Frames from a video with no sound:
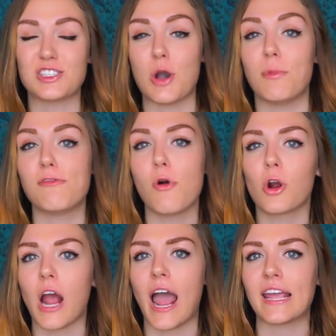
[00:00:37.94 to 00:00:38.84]
So
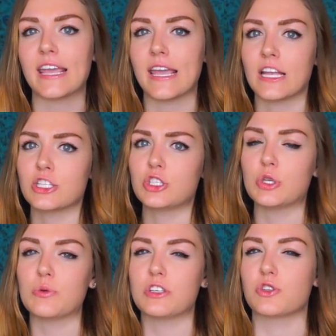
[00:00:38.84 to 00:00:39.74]
before I get
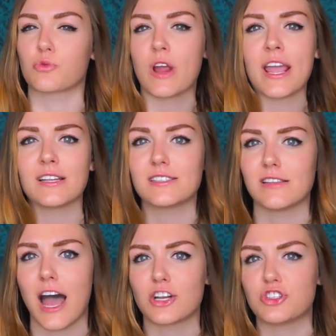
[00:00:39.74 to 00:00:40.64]
into this rant
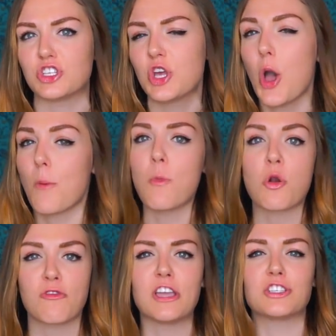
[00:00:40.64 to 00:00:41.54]
slash this
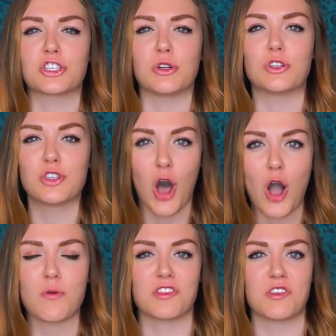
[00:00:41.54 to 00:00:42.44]
motivational
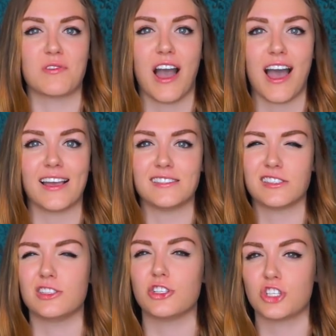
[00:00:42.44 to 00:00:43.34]
talk with you guys,
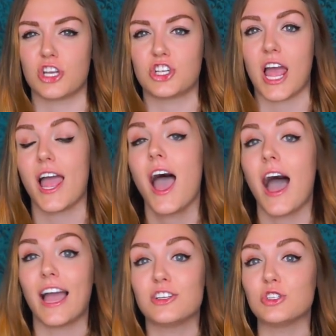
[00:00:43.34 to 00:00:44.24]
this little chit chat,
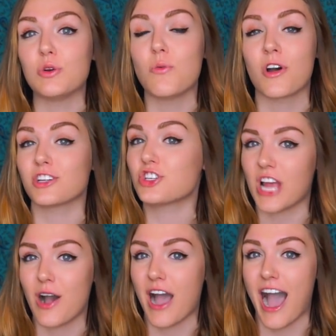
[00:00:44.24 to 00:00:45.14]
I do want to
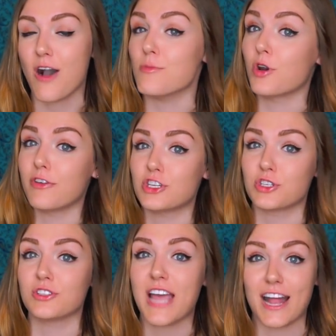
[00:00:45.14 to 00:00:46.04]
shout out
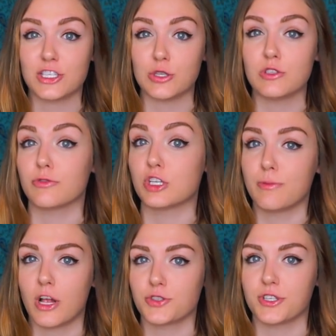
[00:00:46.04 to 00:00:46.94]
Motivational Tattoos for
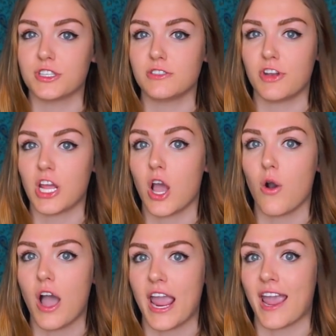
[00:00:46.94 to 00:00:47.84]
sponsoring this
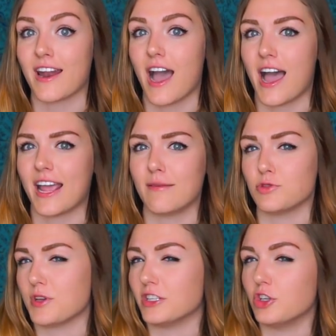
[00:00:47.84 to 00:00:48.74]
video, and I am
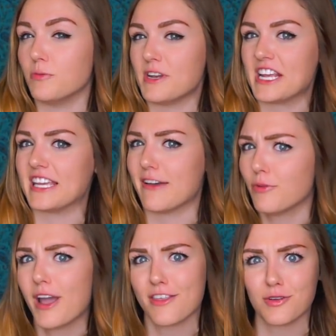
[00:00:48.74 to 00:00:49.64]
doing a little mini
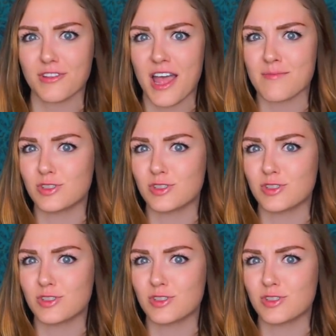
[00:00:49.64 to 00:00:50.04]
giveaway through them.